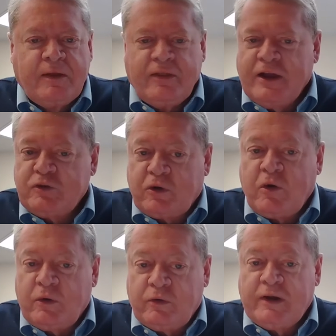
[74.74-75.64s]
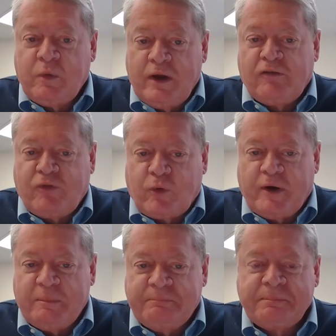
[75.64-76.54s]
Things were going really well
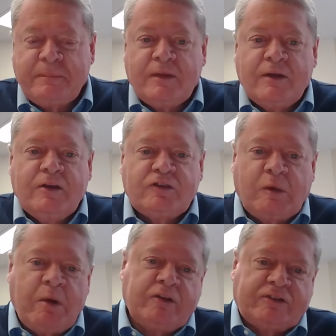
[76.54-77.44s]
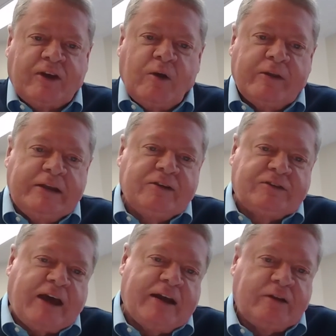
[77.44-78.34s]
for him, so much so that he
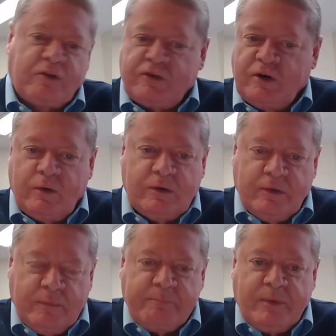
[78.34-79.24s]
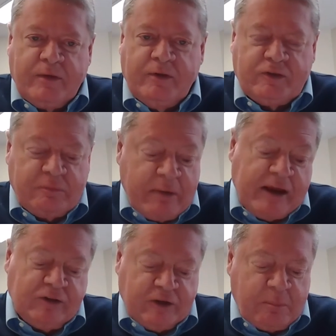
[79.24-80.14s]
decided to throw this
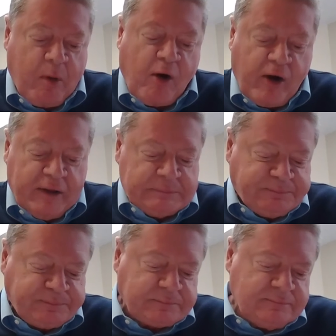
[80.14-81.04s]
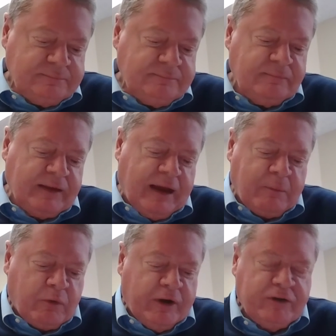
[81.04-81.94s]
amazing party. I'm
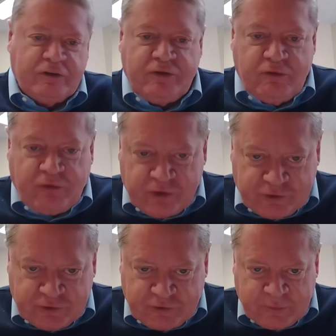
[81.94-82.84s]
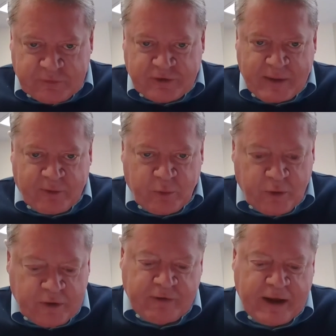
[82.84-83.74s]
going to read you a few verses from chapter
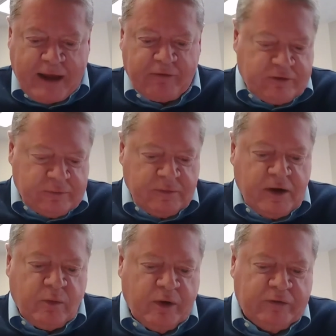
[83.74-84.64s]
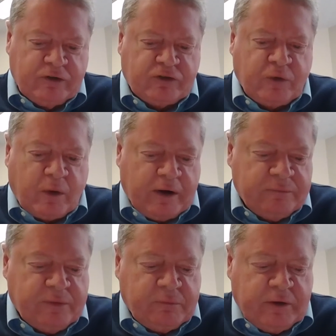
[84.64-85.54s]
one. If you haven't, read the story,
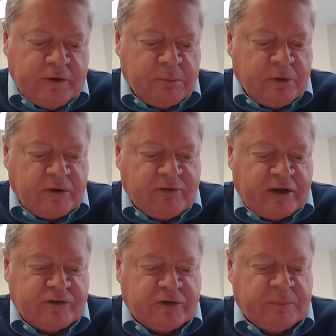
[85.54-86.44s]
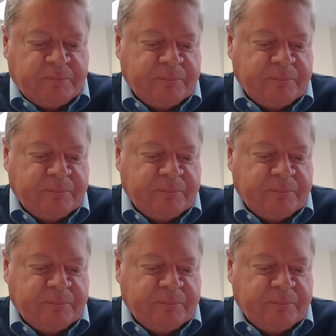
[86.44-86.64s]
read the book of Esther.